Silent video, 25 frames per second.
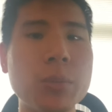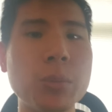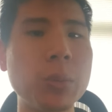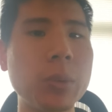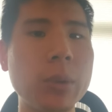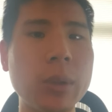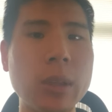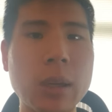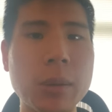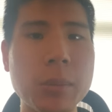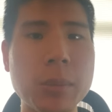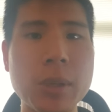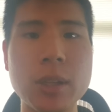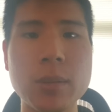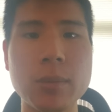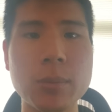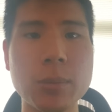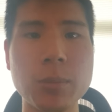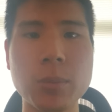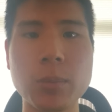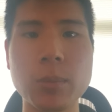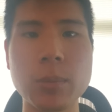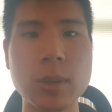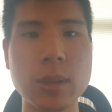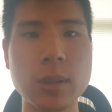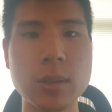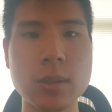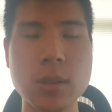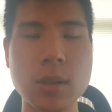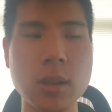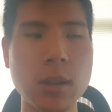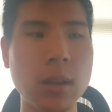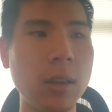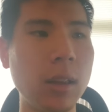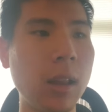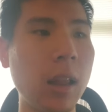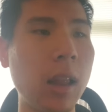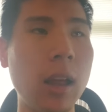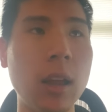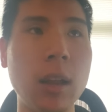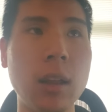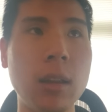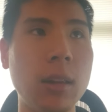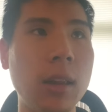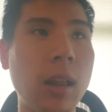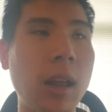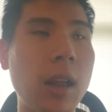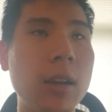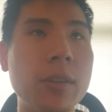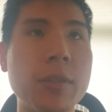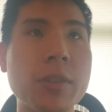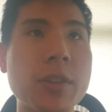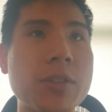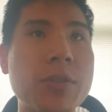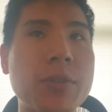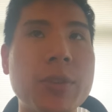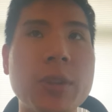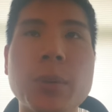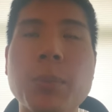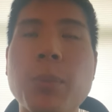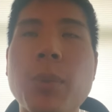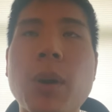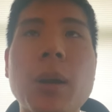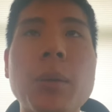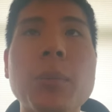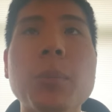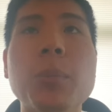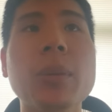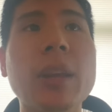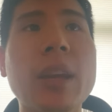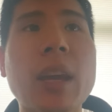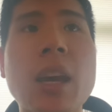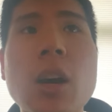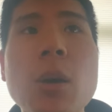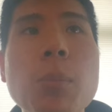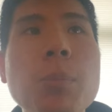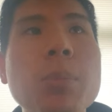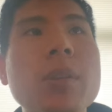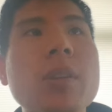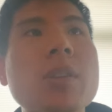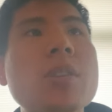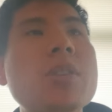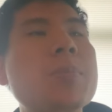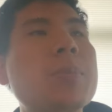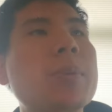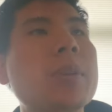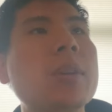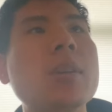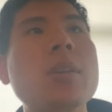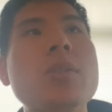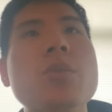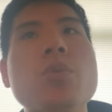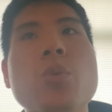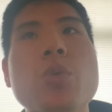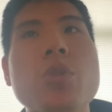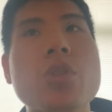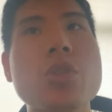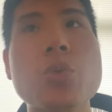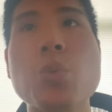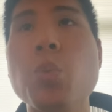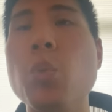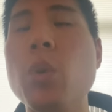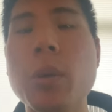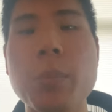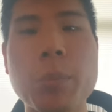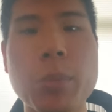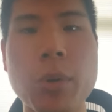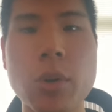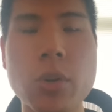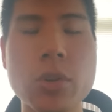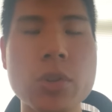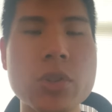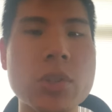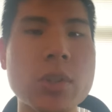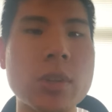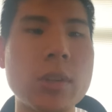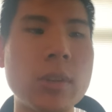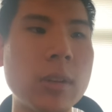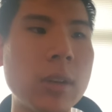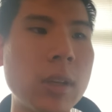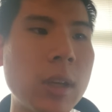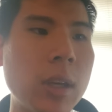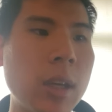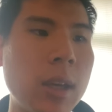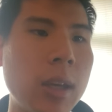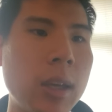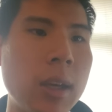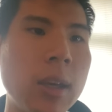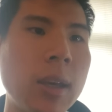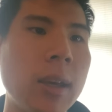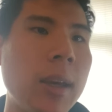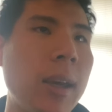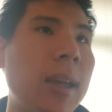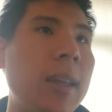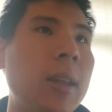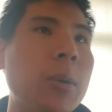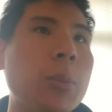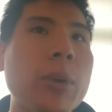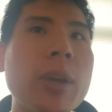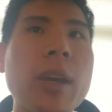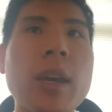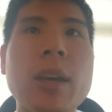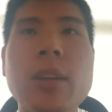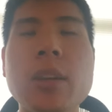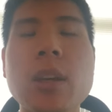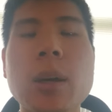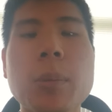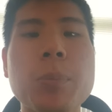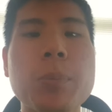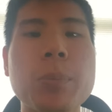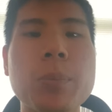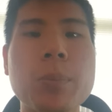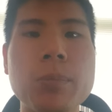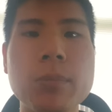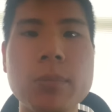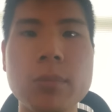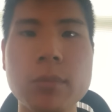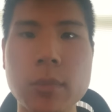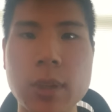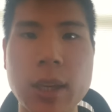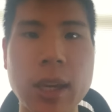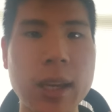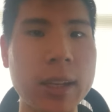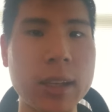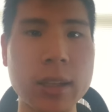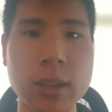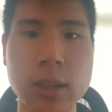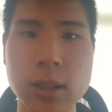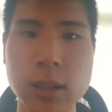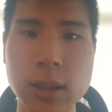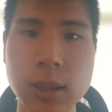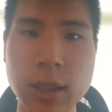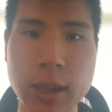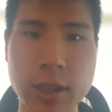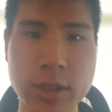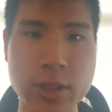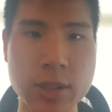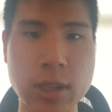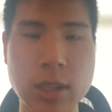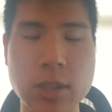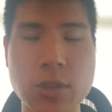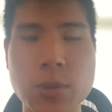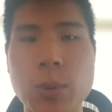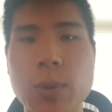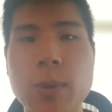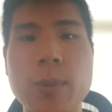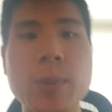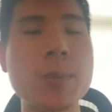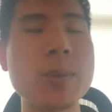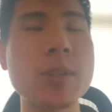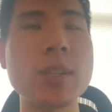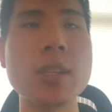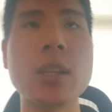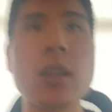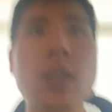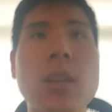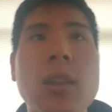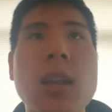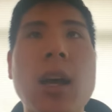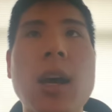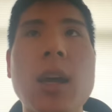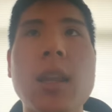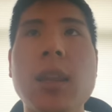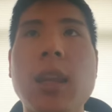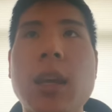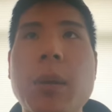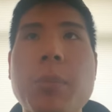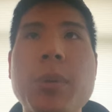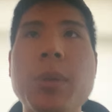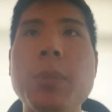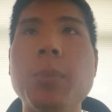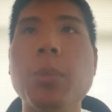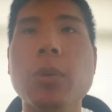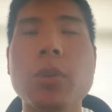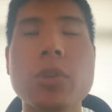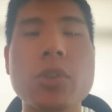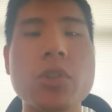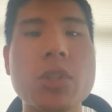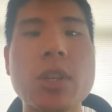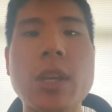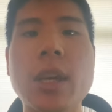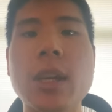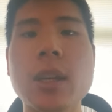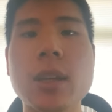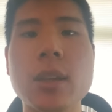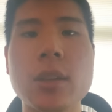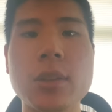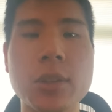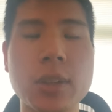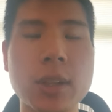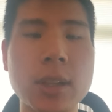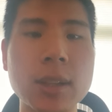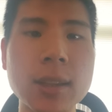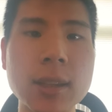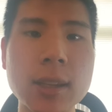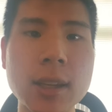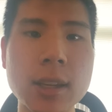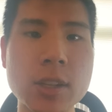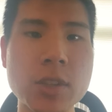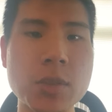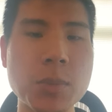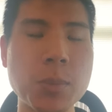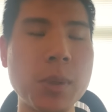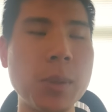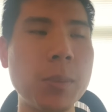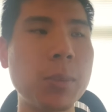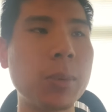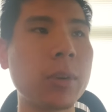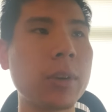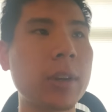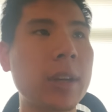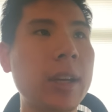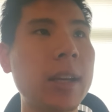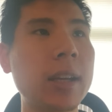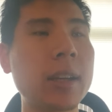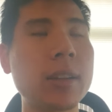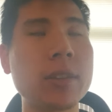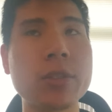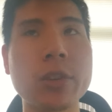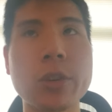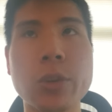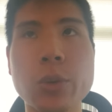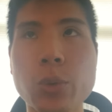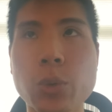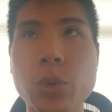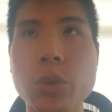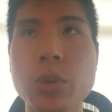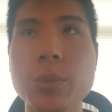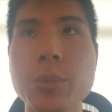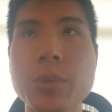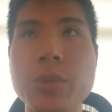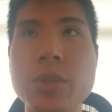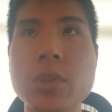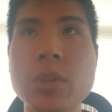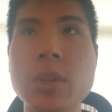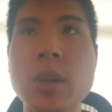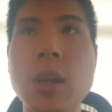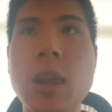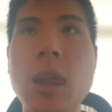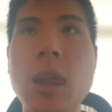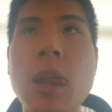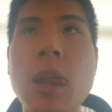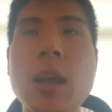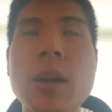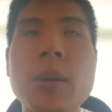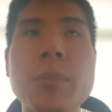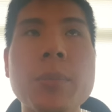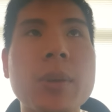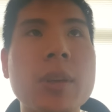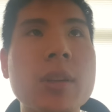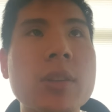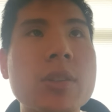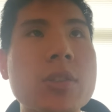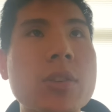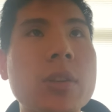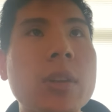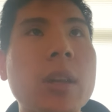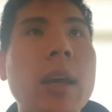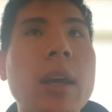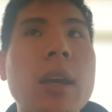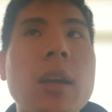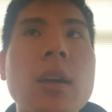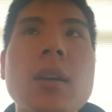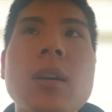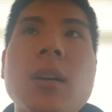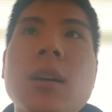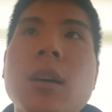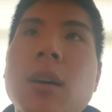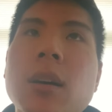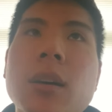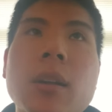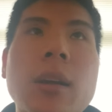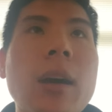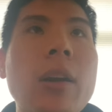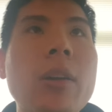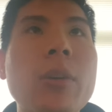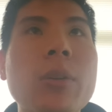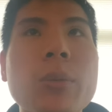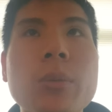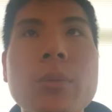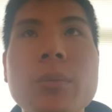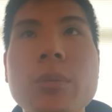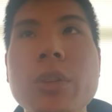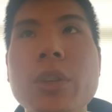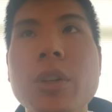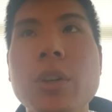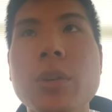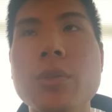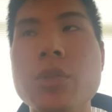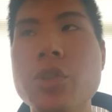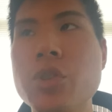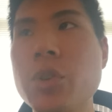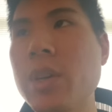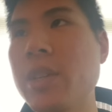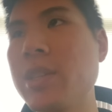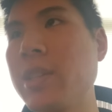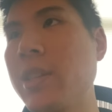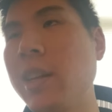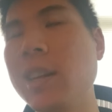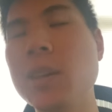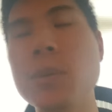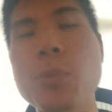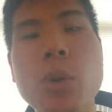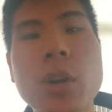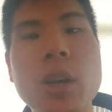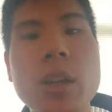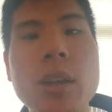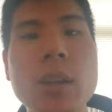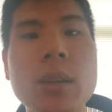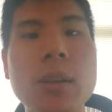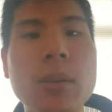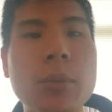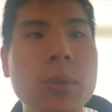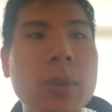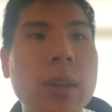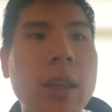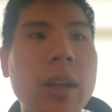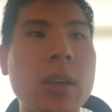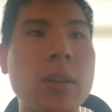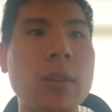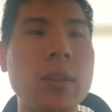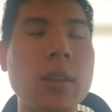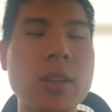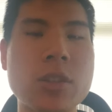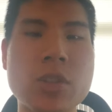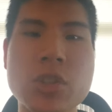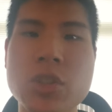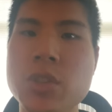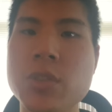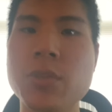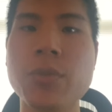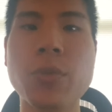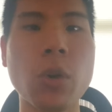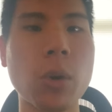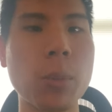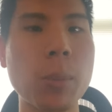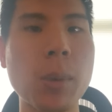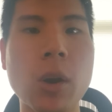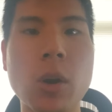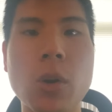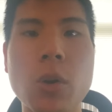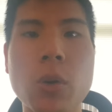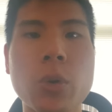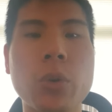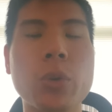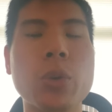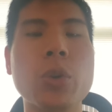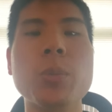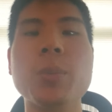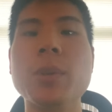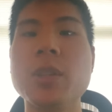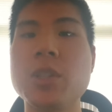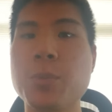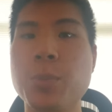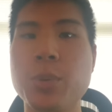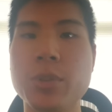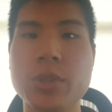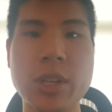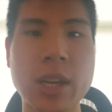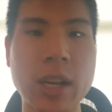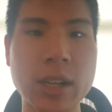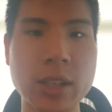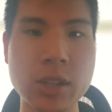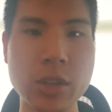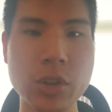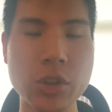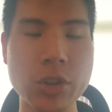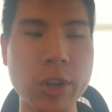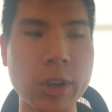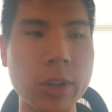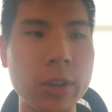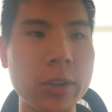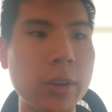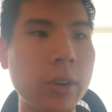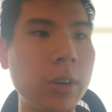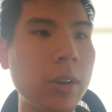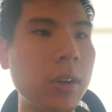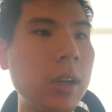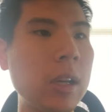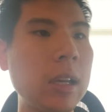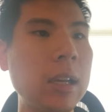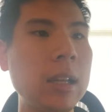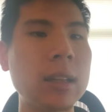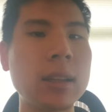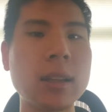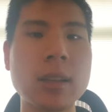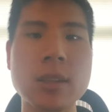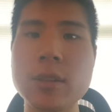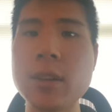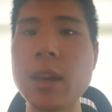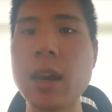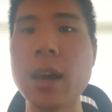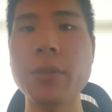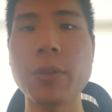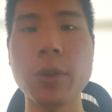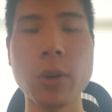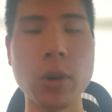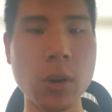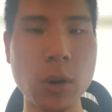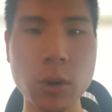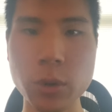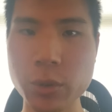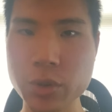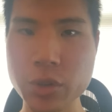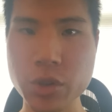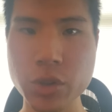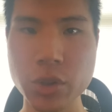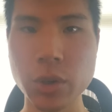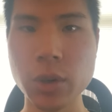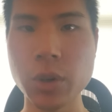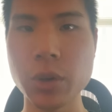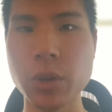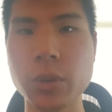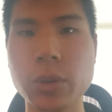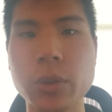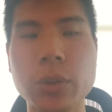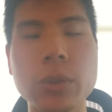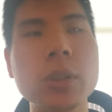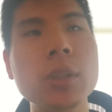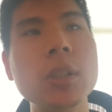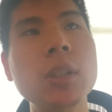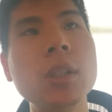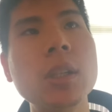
We, I mean, a lot of us feel probably helpless because we're just one person and then we end up getting in cliques. That's what I'm seeing a lot. Like people are just getting into cliques. People are getting into groups because they're like, oh, I don't, you know, trust anybody. Like, let's just form our own group. Let's protect each other. Let's have our own circle.